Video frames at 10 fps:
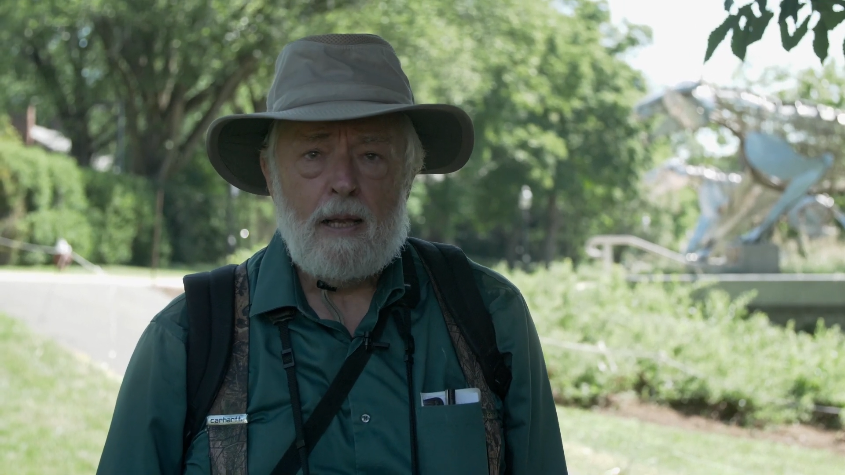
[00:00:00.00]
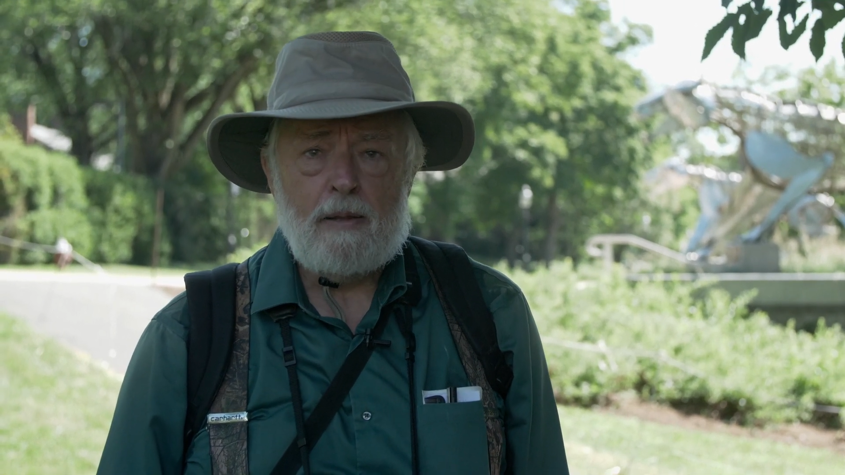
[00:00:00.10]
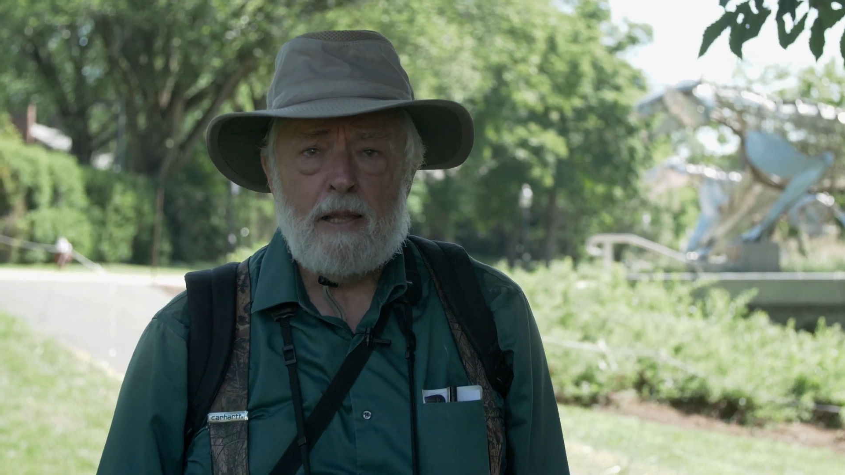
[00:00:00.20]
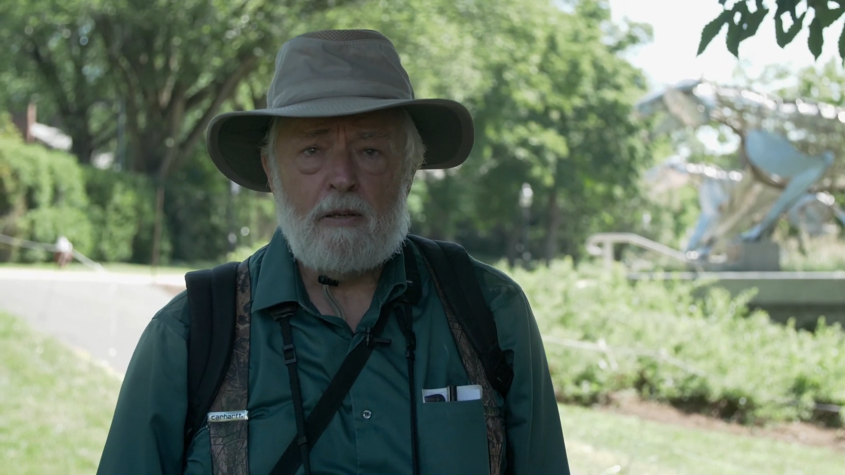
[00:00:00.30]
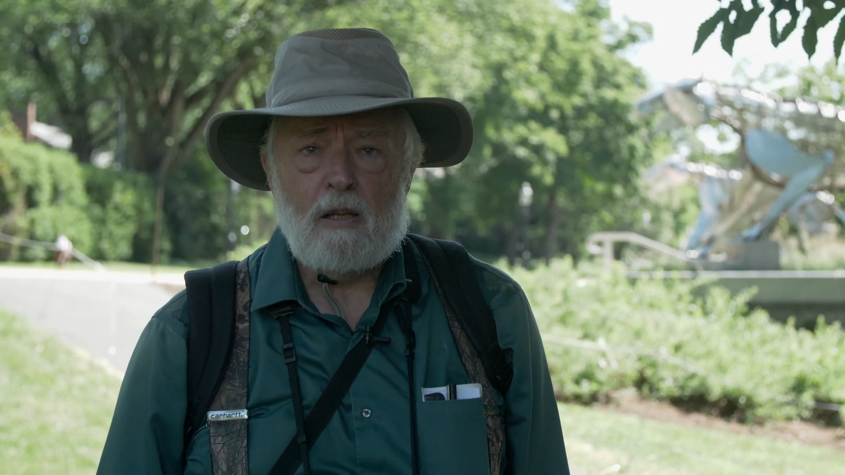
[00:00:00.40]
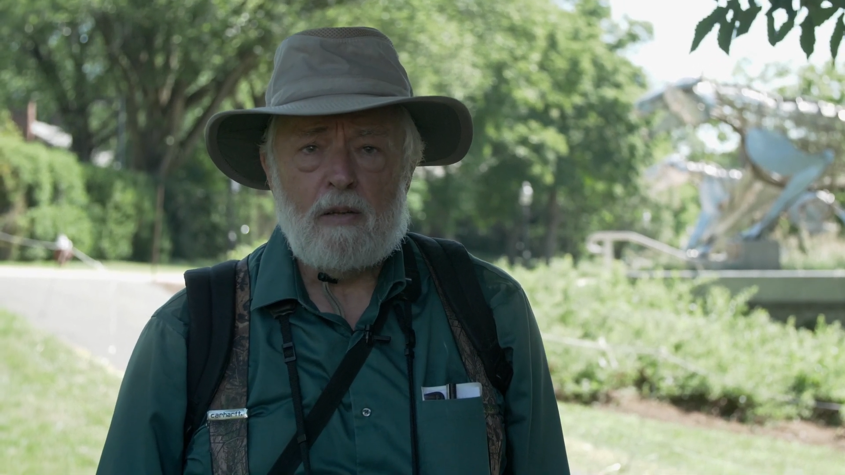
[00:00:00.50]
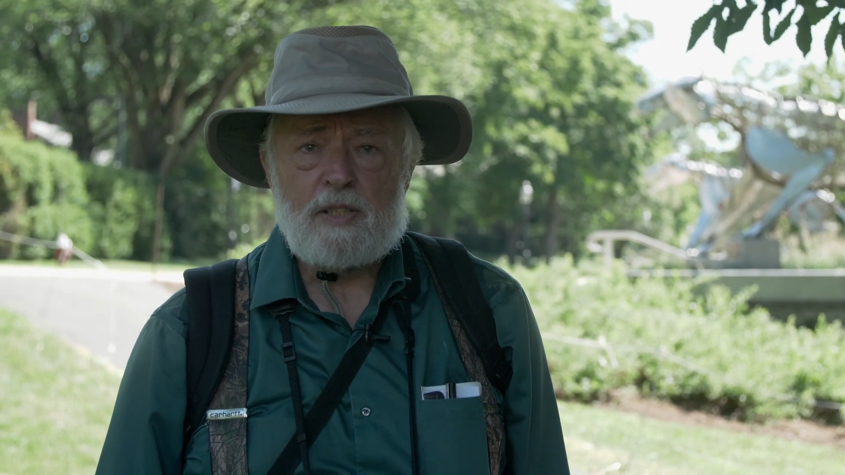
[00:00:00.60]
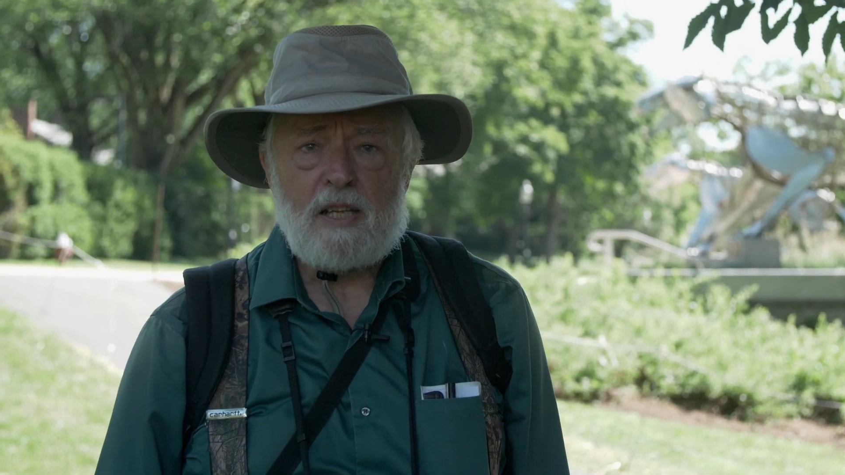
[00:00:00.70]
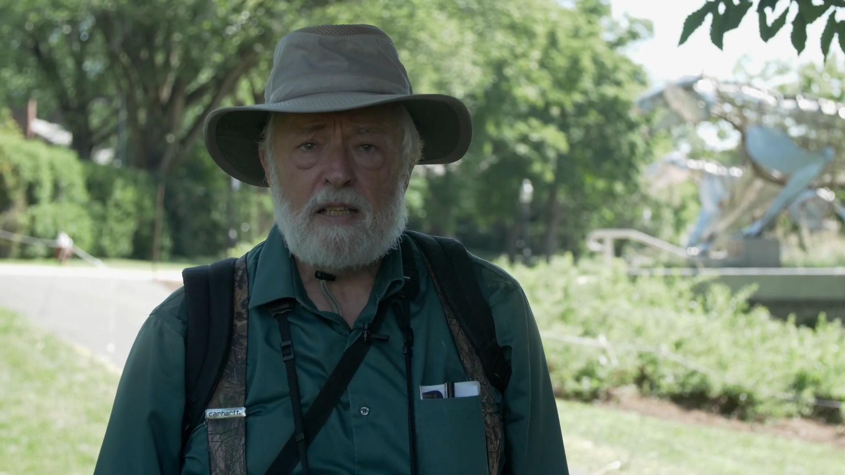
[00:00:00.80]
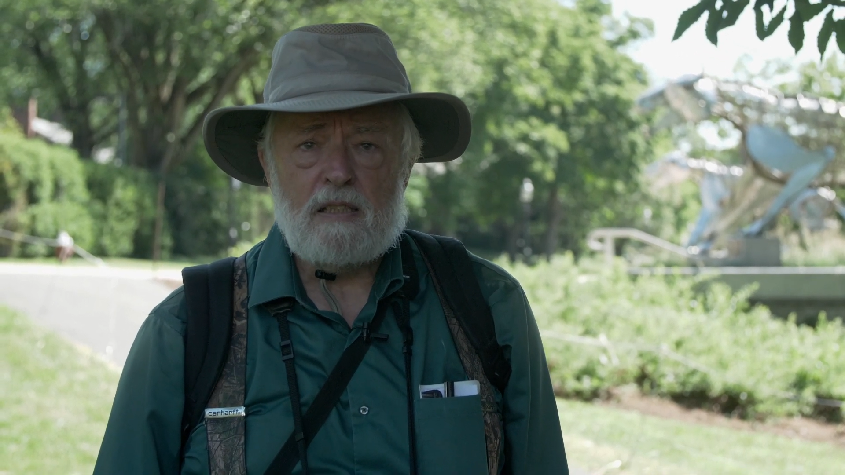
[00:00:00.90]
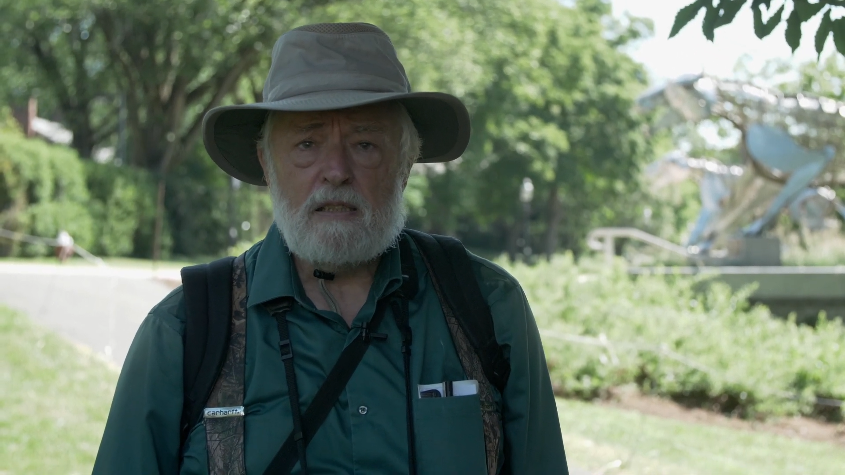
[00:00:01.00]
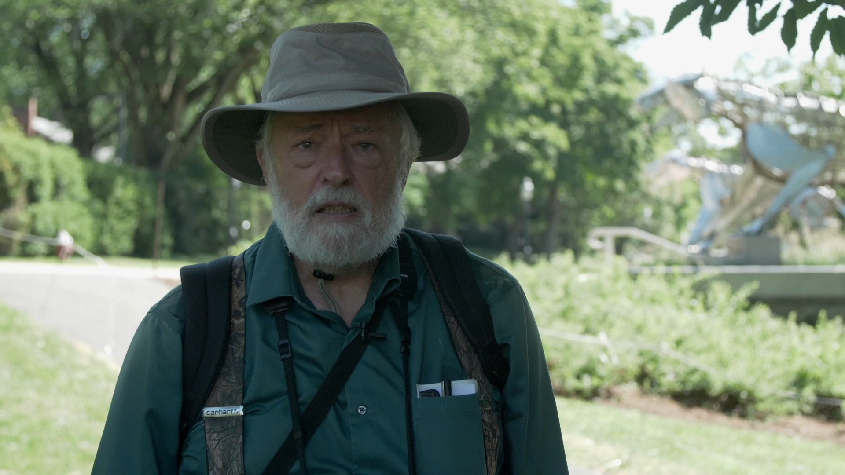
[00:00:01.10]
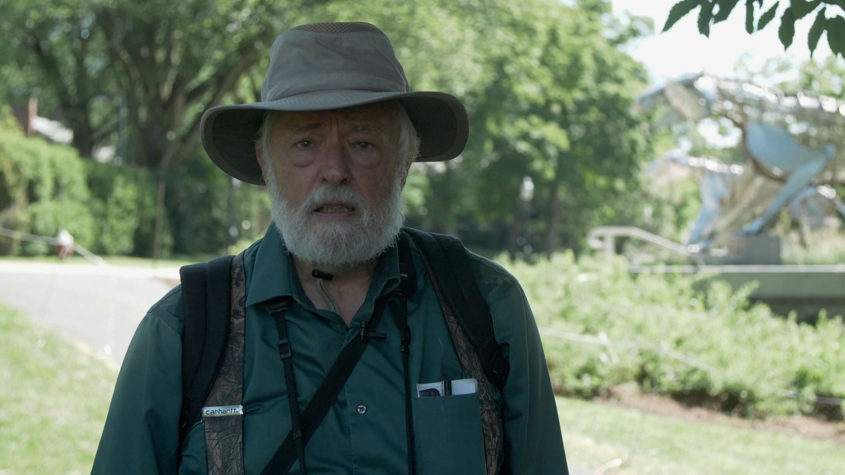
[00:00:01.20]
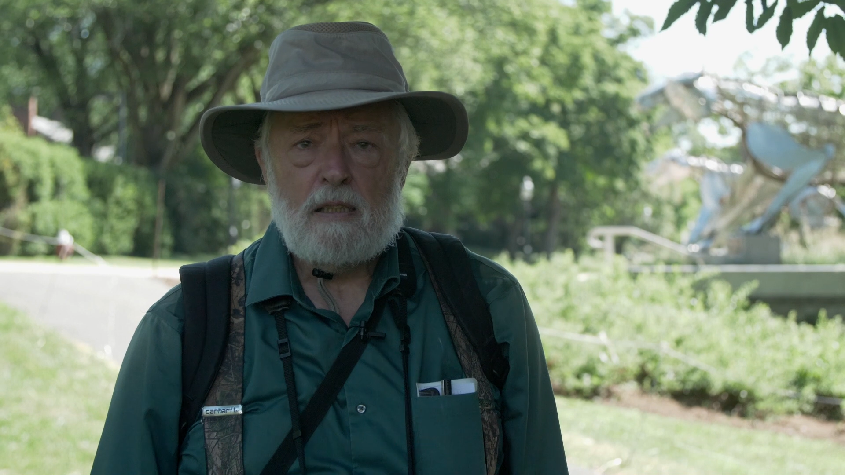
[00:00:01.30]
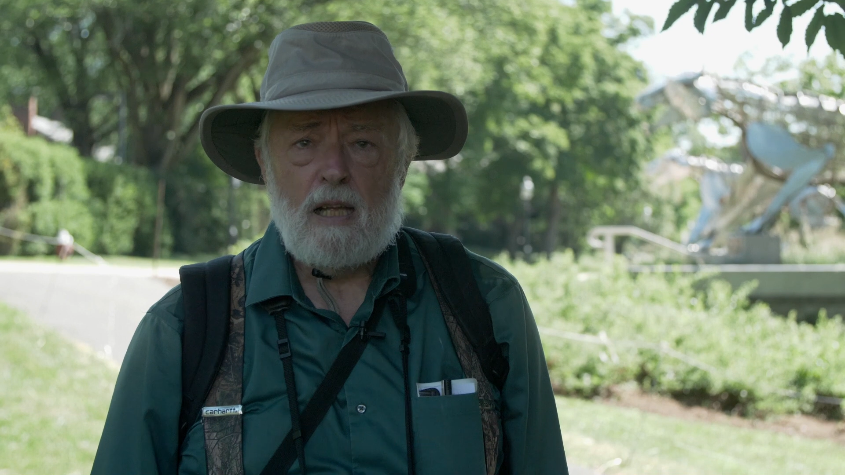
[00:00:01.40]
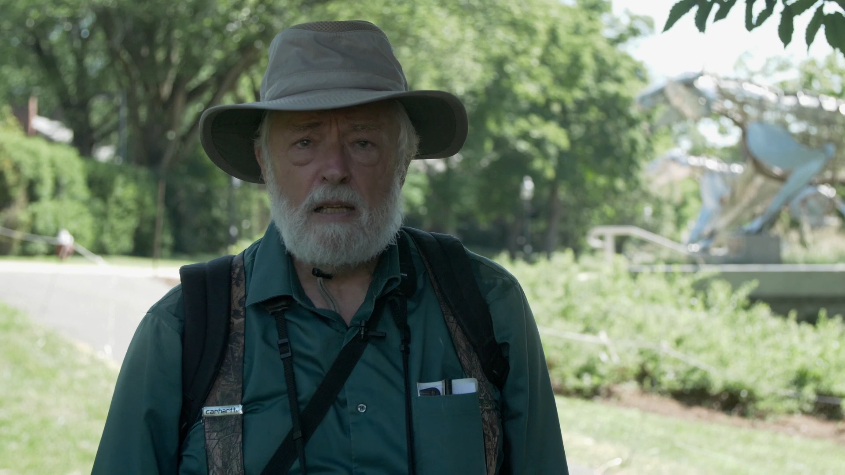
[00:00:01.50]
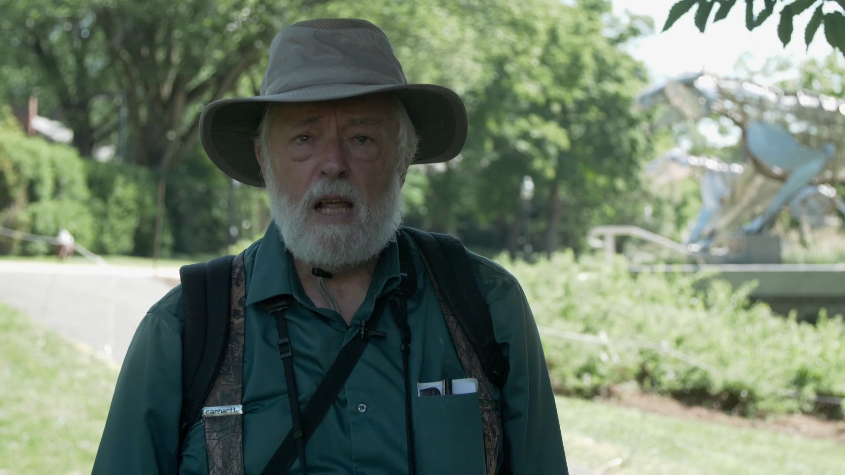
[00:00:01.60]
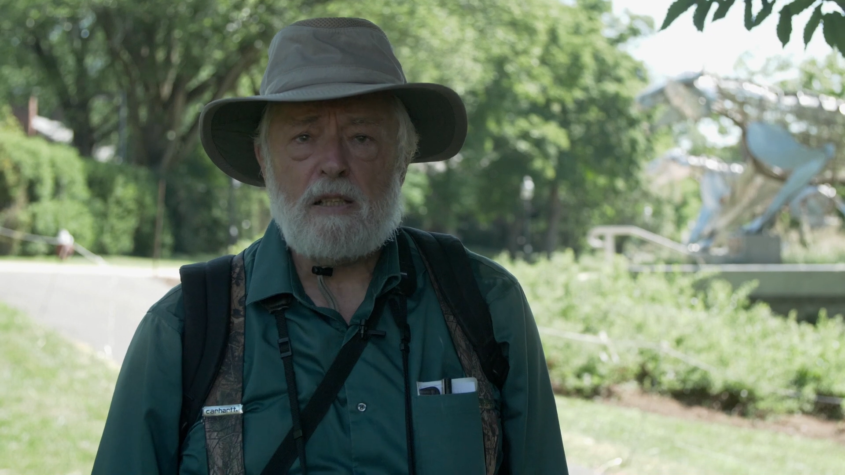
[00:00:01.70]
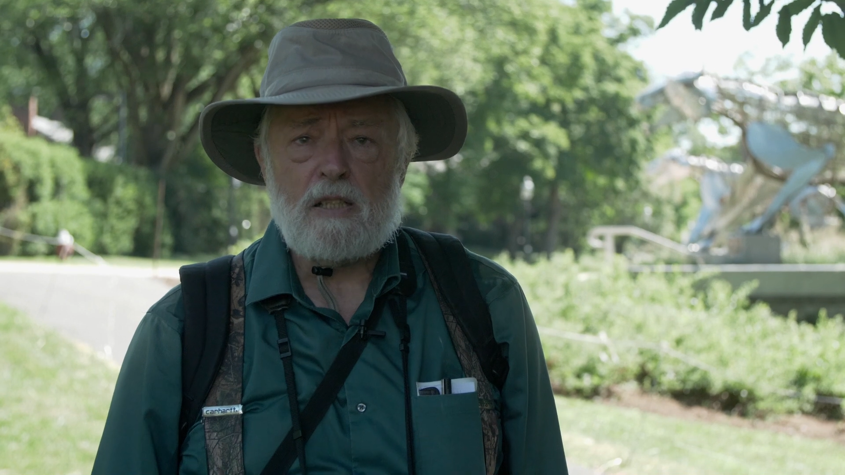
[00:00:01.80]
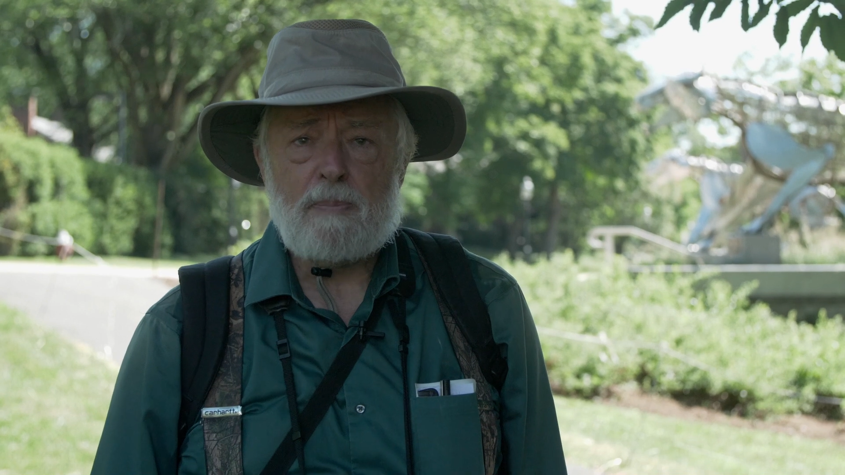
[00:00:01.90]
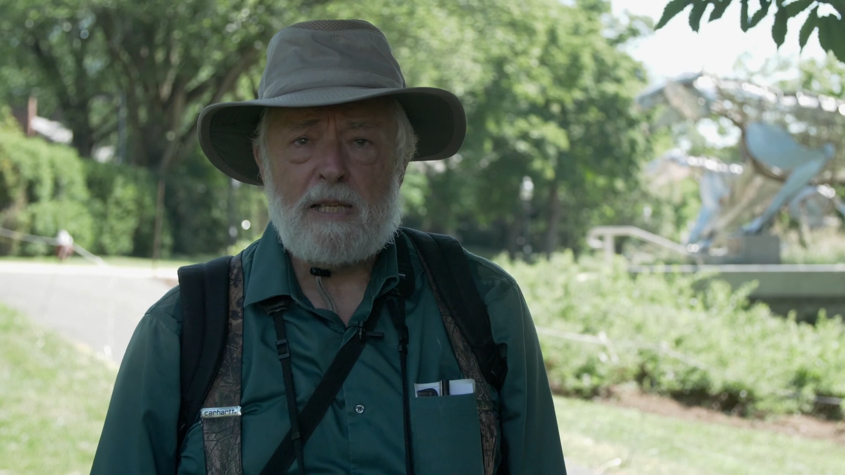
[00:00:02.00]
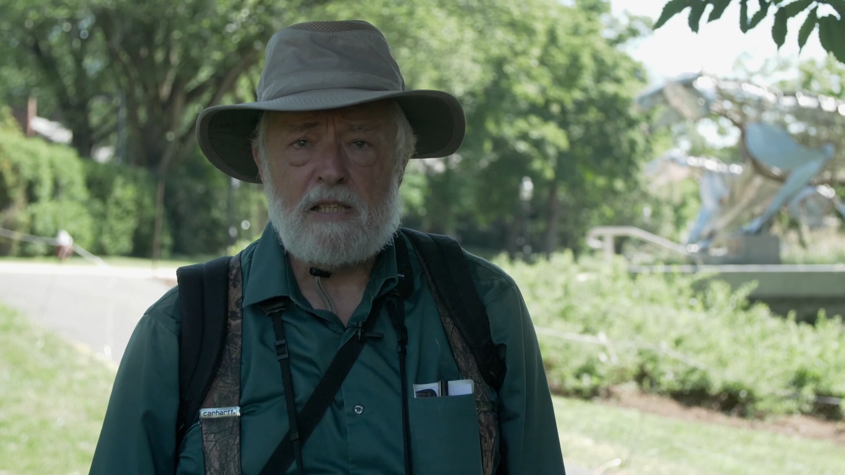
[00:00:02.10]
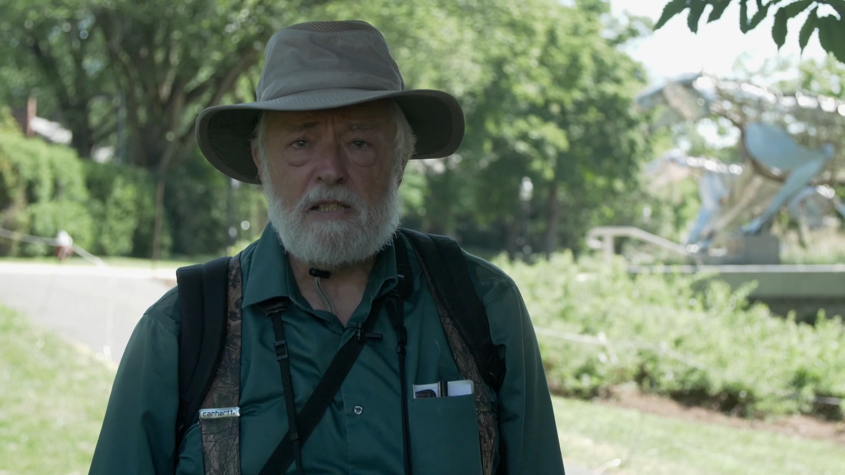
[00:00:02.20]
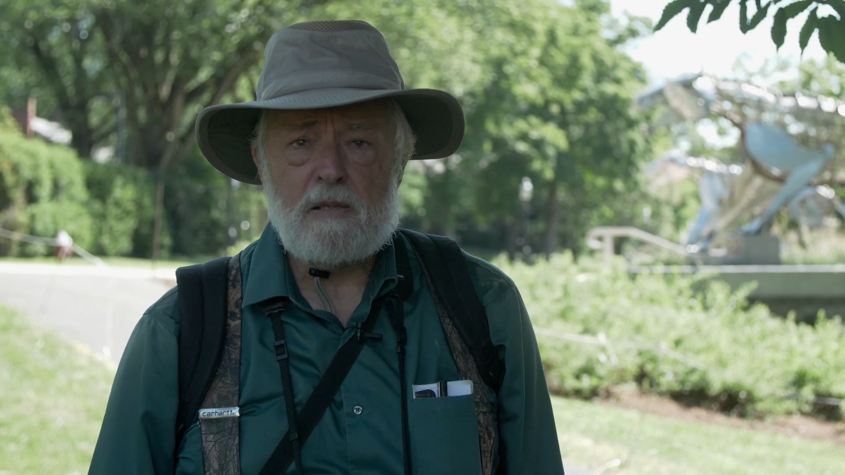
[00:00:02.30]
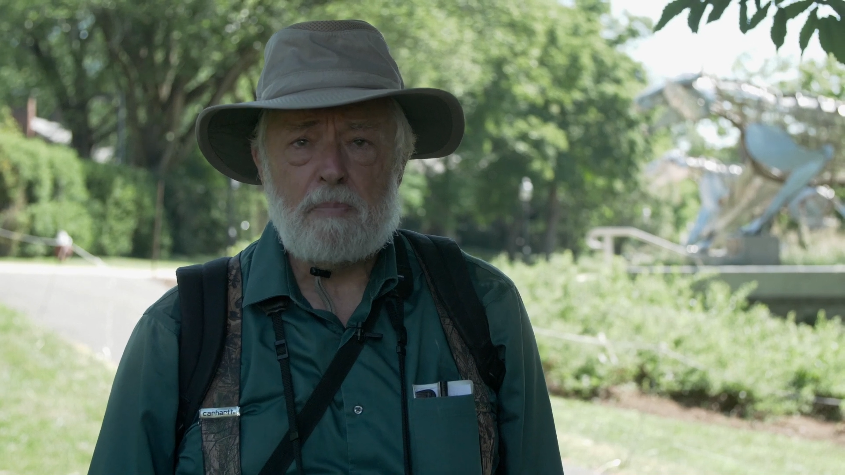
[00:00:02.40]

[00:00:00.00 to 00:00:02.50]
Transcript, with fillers: and then all of a sudden, another species